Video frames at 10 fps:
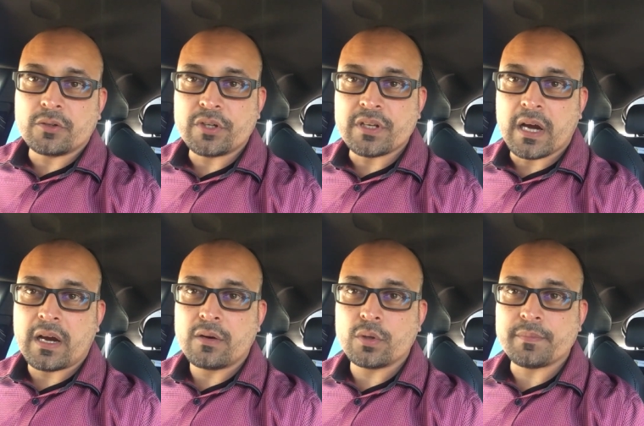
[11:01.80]
Krishna
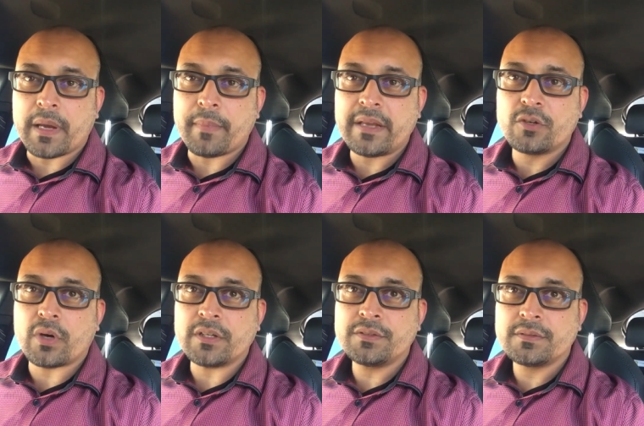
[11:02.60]
R was my main
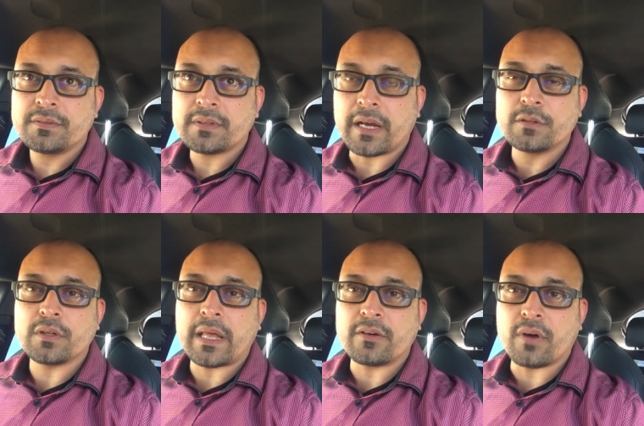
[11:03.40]
crush. I
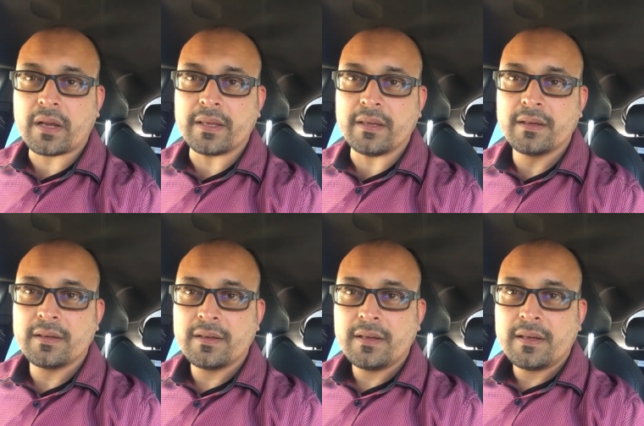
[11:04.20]
also liked Rocky.
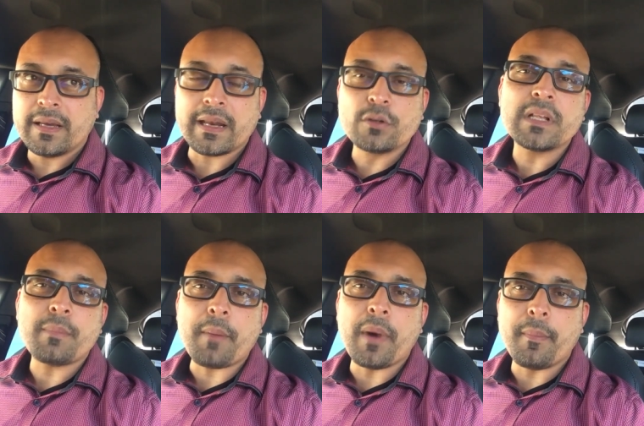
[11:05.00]
And I would
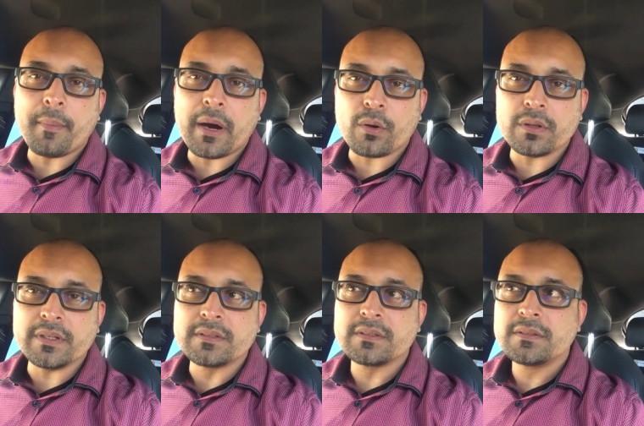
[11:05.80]
tell my mom about all
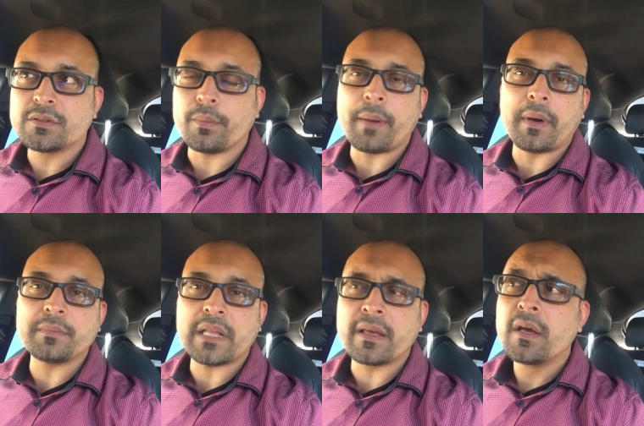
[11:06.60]
this. So my
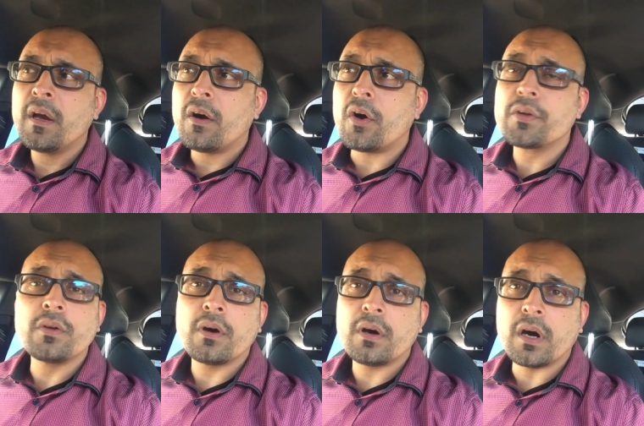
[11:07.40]
mom's like, oh,
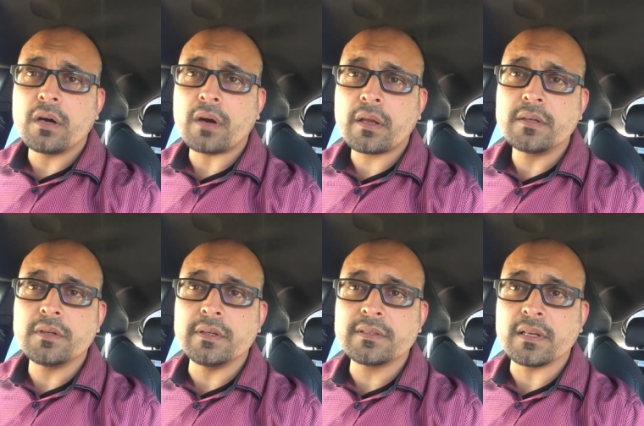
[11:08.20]
you know, Rocky
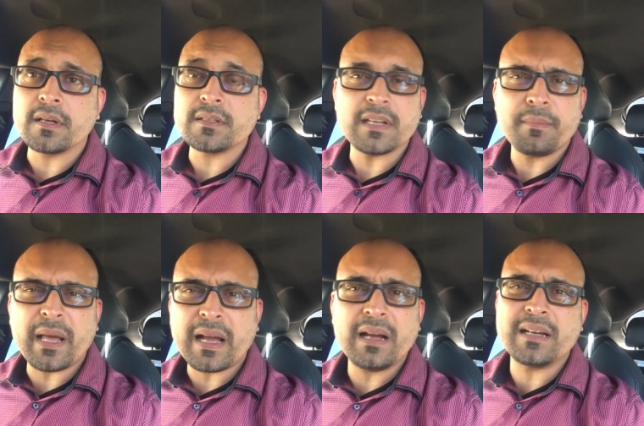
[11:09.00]
is your distant cousin. I'm
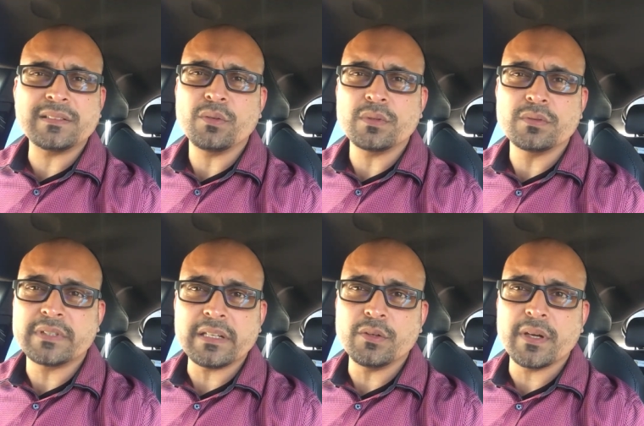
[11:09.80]
like, I don't want to
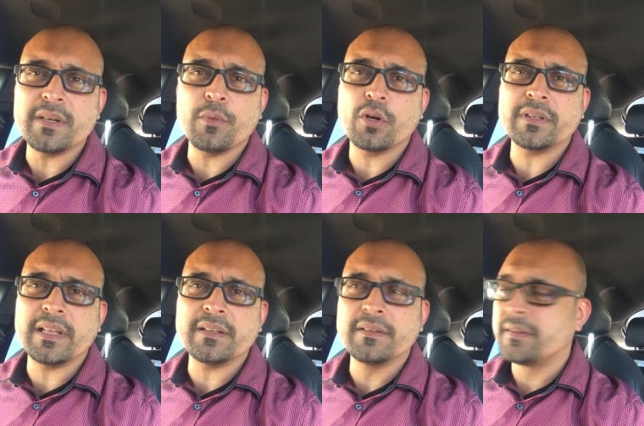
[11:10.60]
tell you anymore
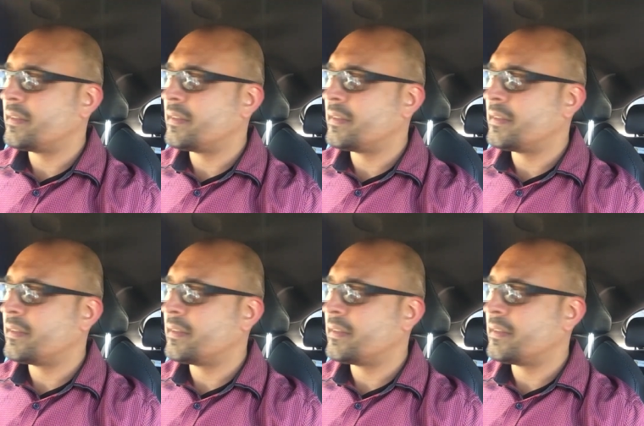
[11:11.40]
then.